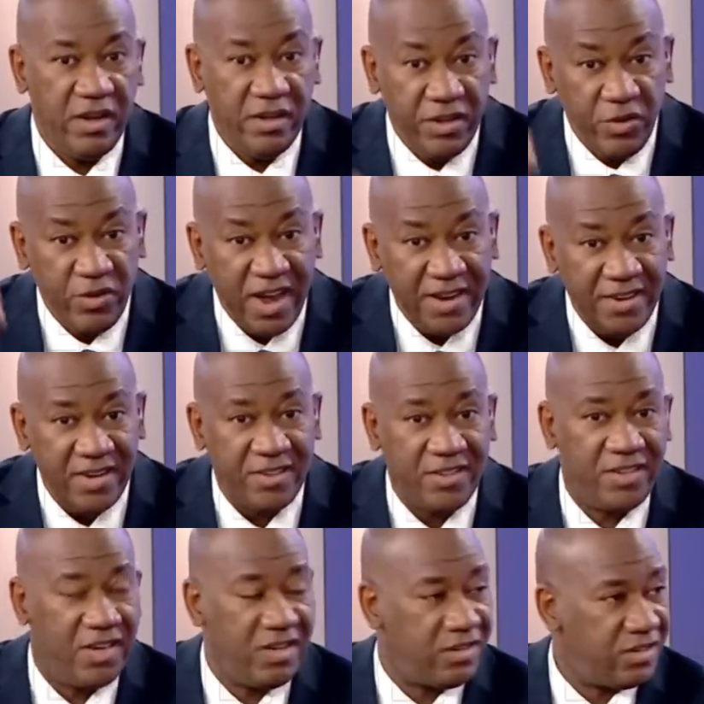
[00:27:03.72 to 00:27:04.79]
In the United
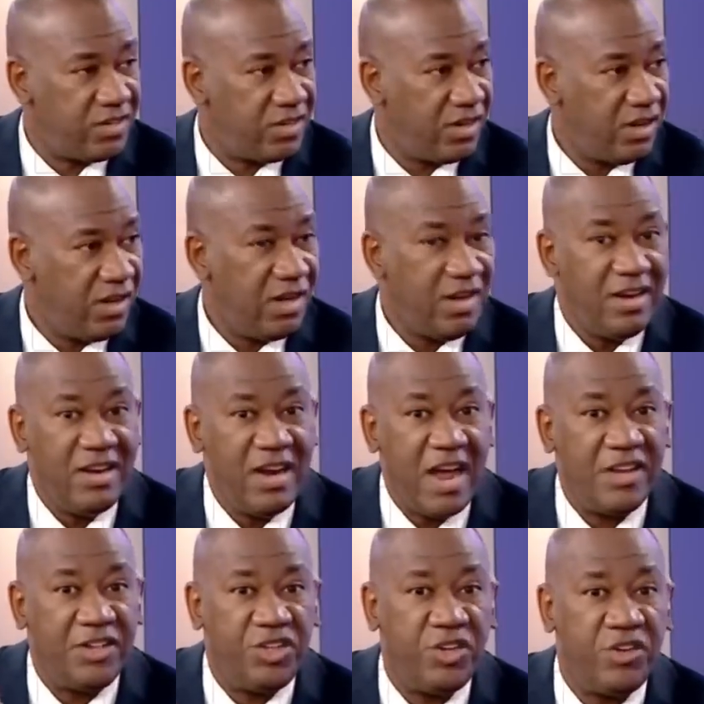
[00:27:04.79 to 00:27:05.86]
States,
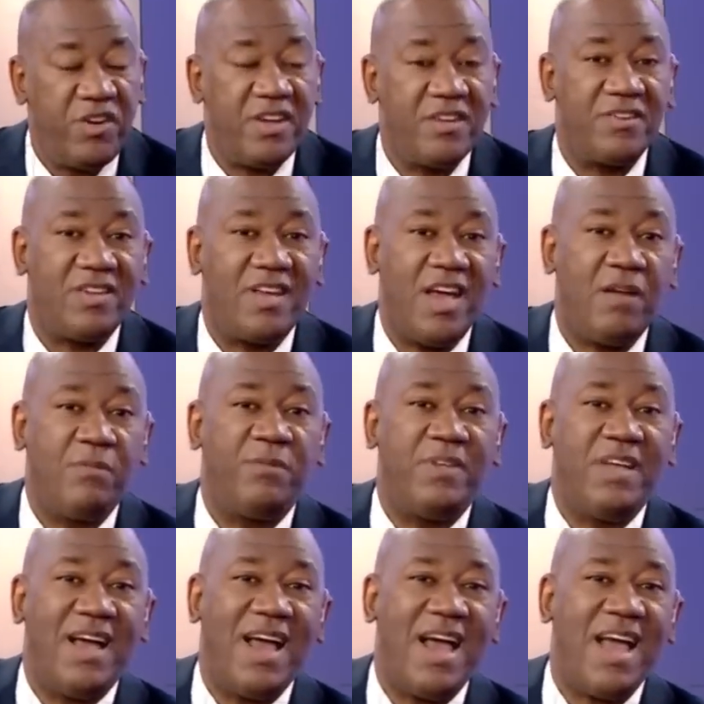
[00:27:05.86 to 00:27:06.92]
Nigerians have
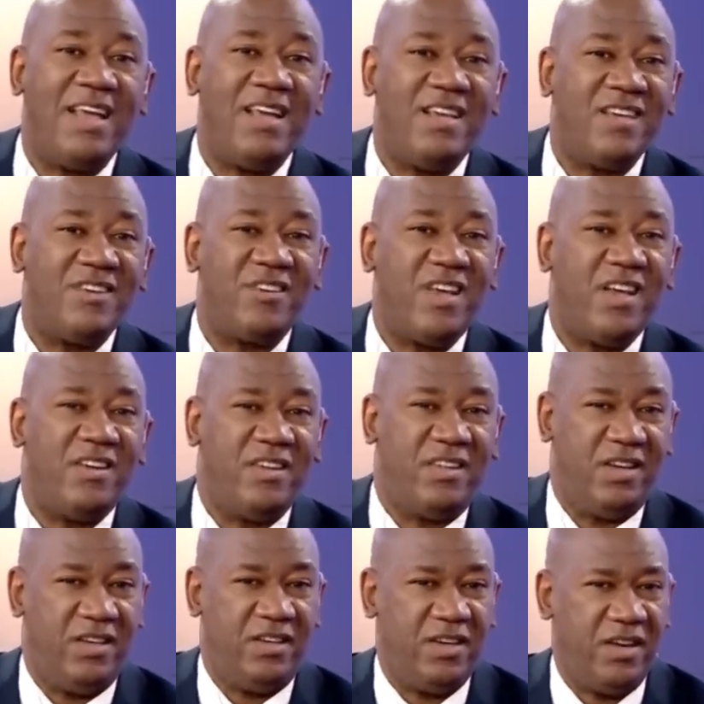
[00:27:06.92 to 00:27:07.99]
the highest
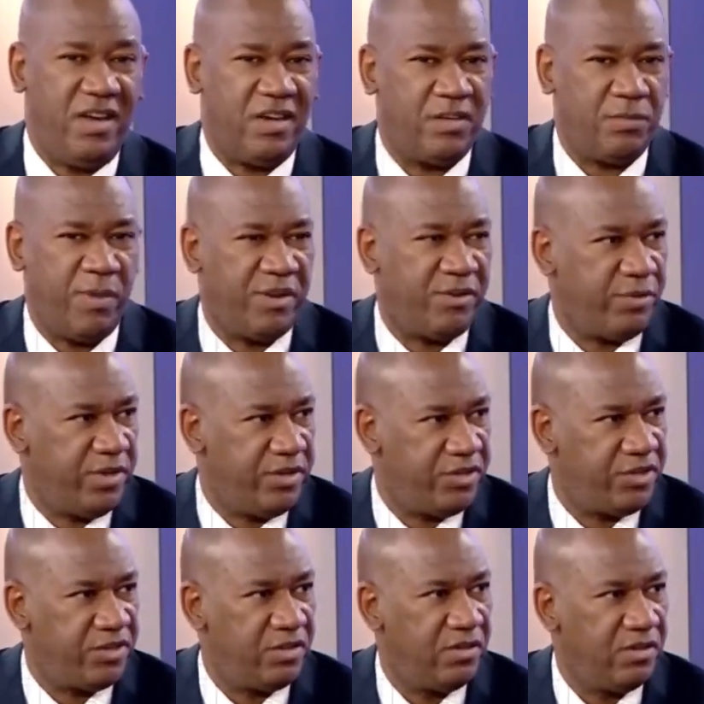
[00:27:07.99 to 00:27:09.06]
educated
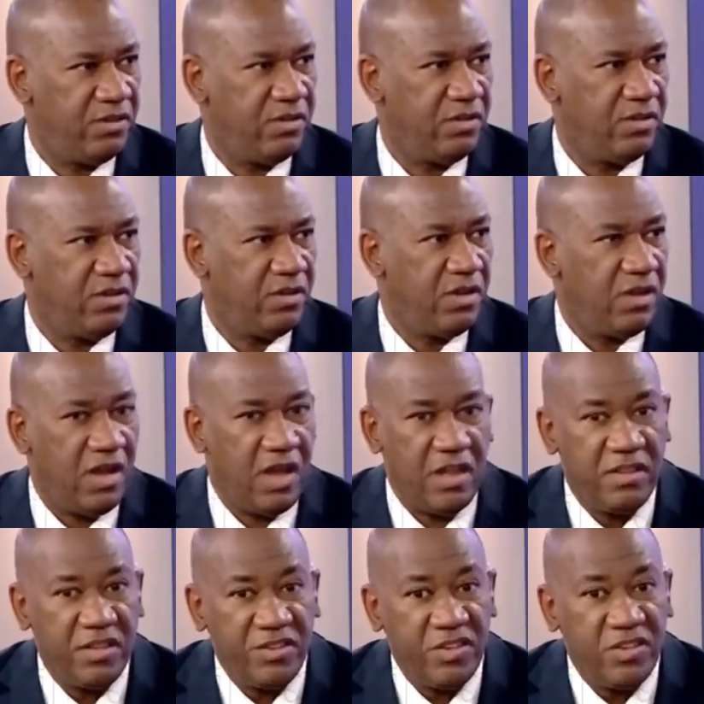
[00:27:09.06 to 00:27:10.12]
expatriates.
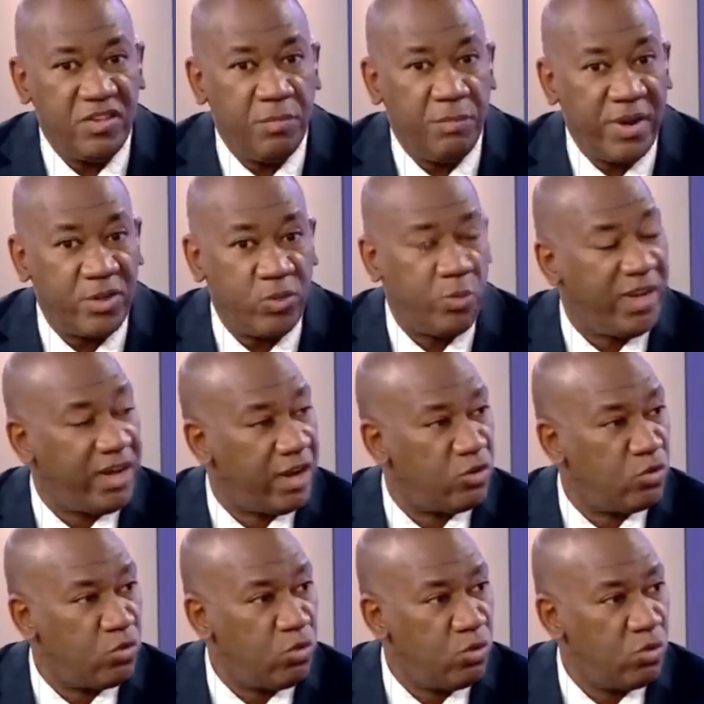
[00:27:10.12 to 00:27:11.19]
And this is the best we
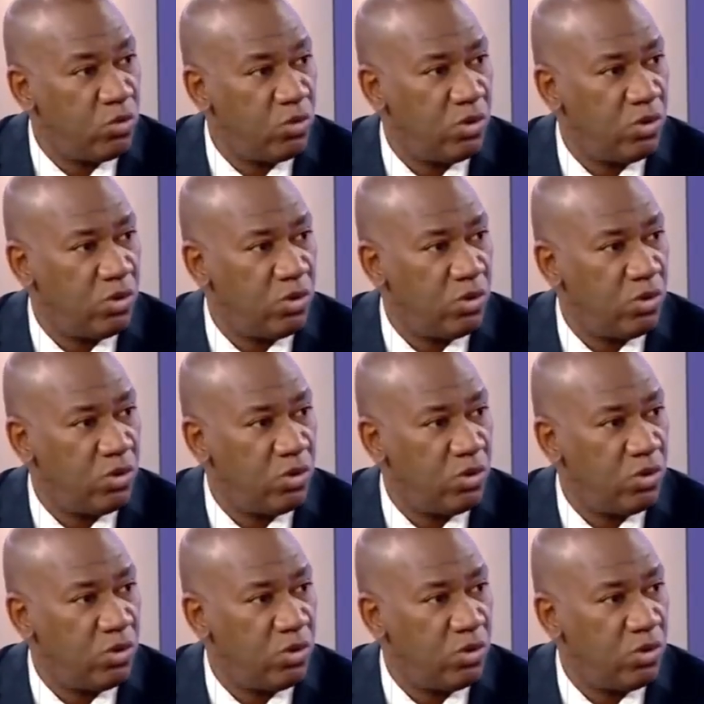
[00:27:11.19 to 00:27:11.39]
can do.